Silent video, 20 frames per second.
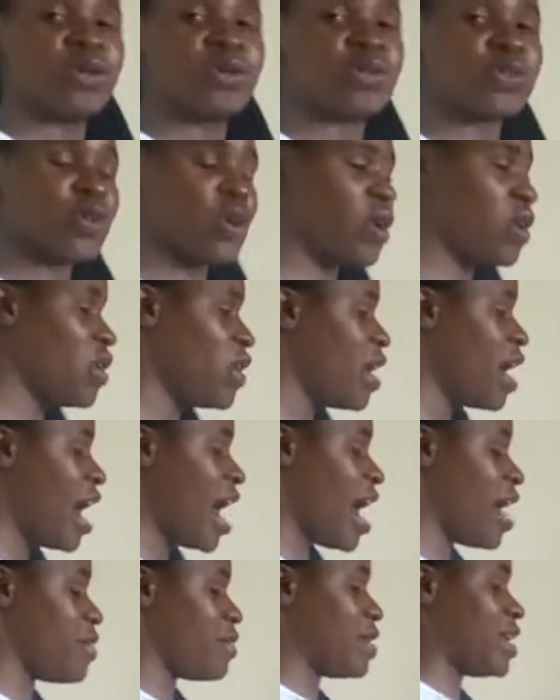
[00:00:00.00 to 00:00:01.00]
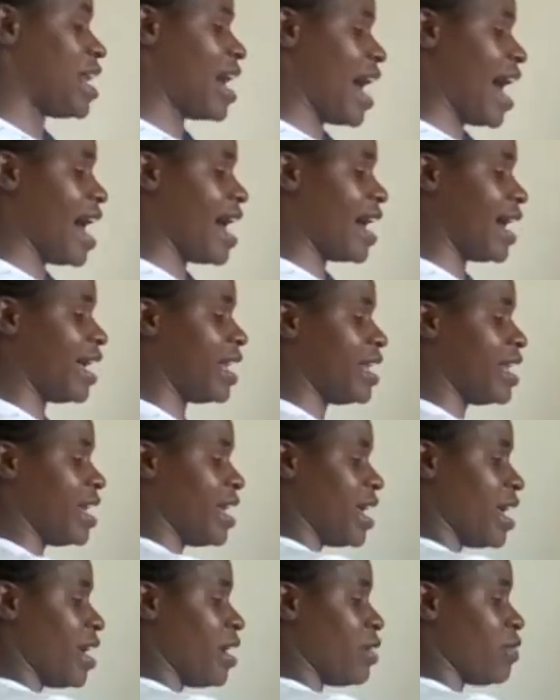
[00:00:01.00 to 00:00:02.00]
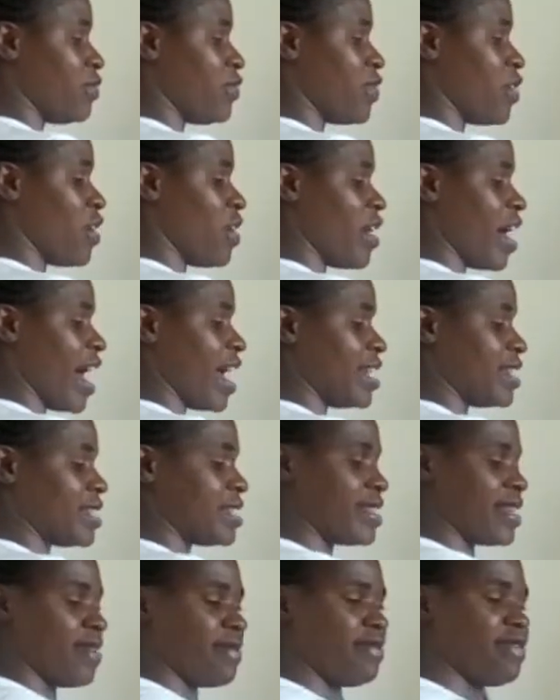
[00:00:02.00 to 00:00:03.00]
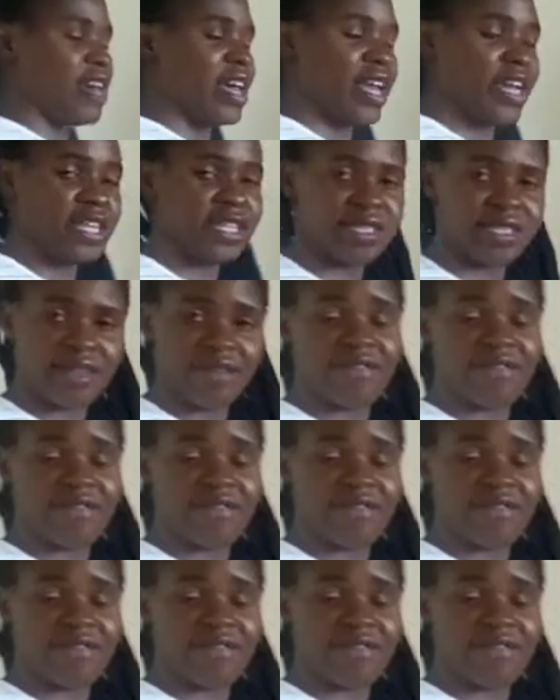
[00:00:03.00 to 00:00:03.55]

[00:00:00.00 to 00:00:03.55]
So I will add 4 and 7.